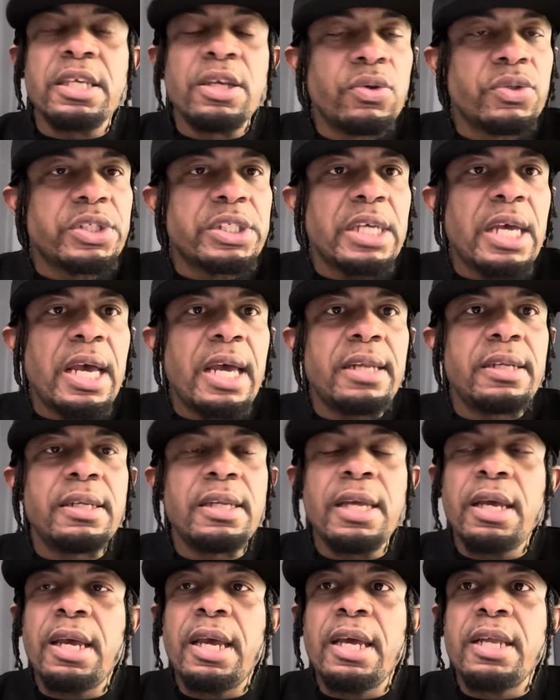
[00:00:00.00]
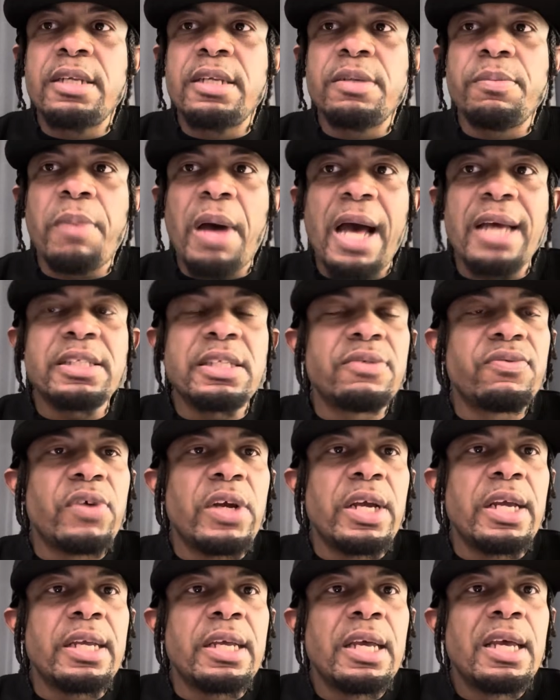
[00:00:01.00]
set in the boxing
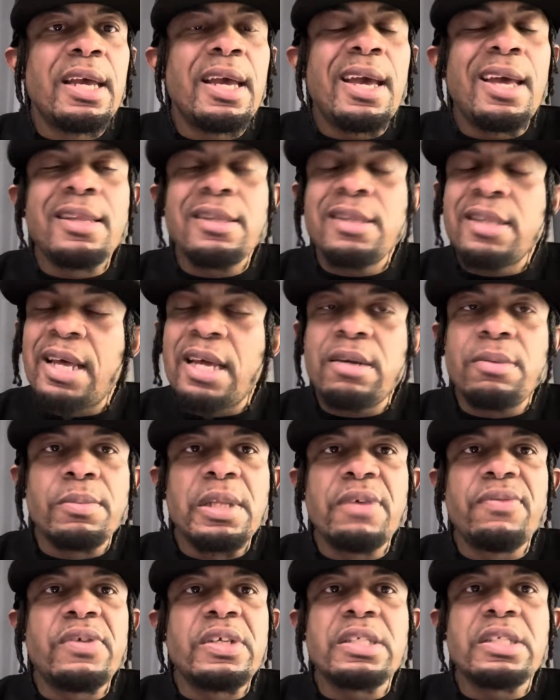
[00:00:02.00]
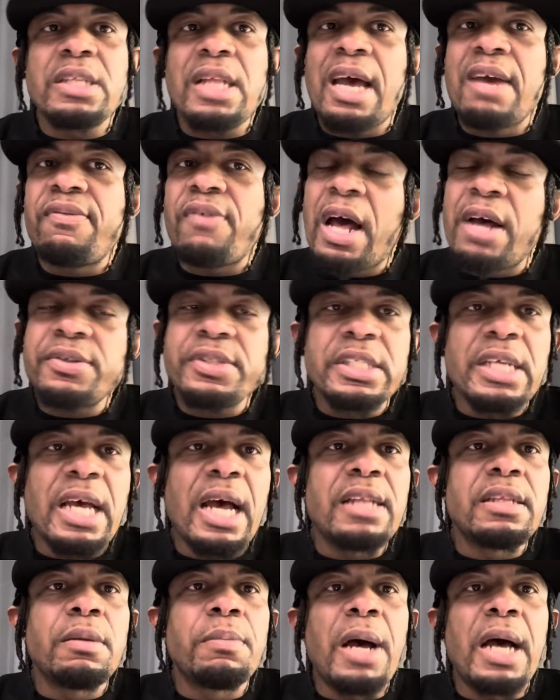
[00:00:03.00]
ring. And let him live his life
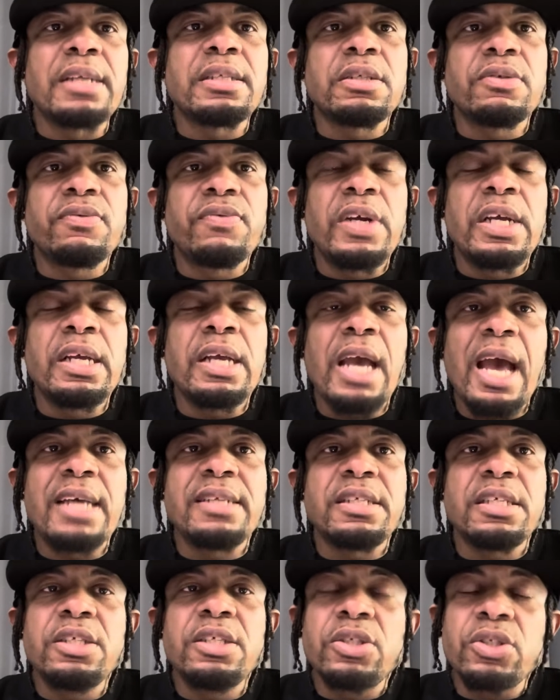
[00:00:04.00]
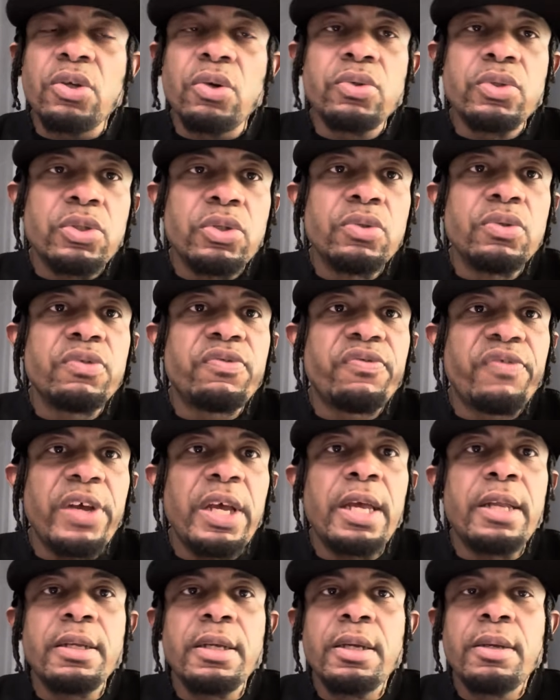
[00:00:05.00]
outside the boxing ring as he so choose
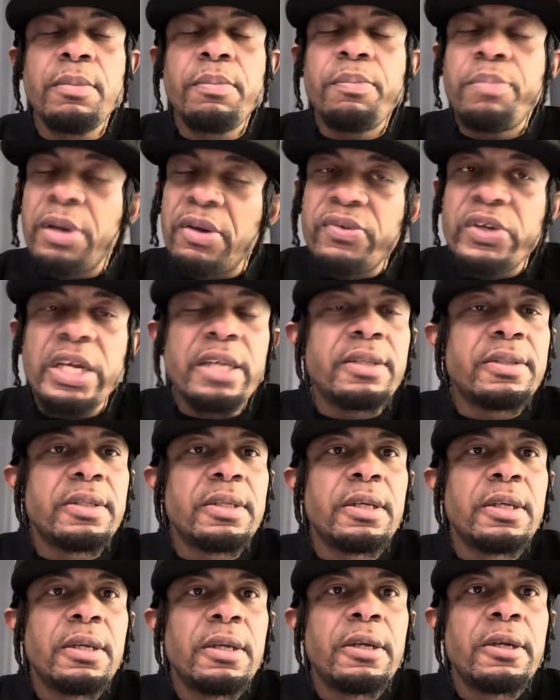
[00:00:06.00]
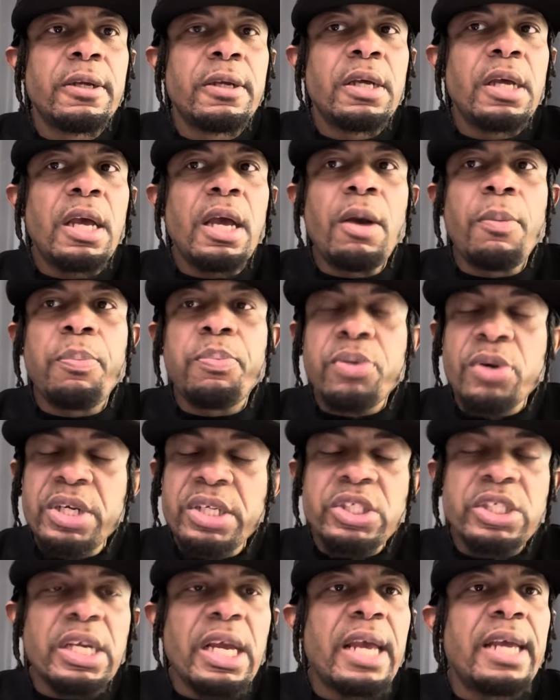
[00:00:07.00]
fit. Period.
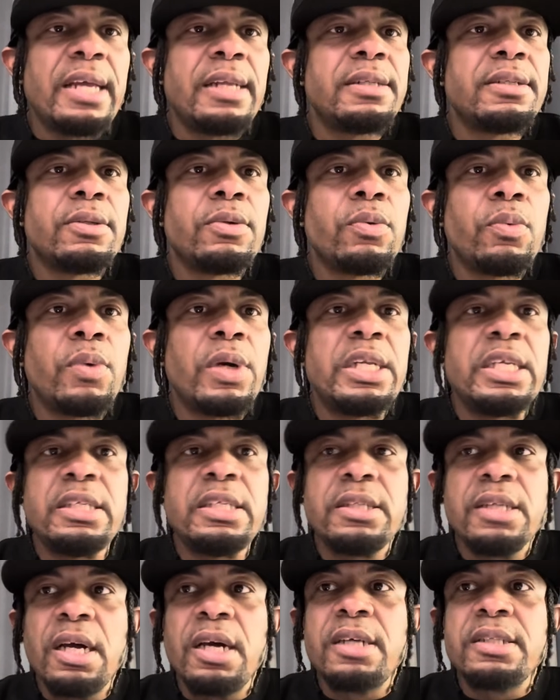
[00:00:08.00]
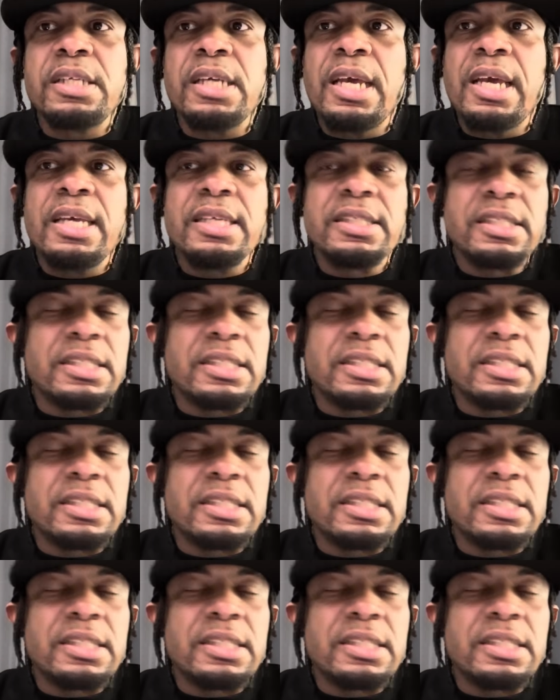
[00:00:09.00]
Appreciate what he does and his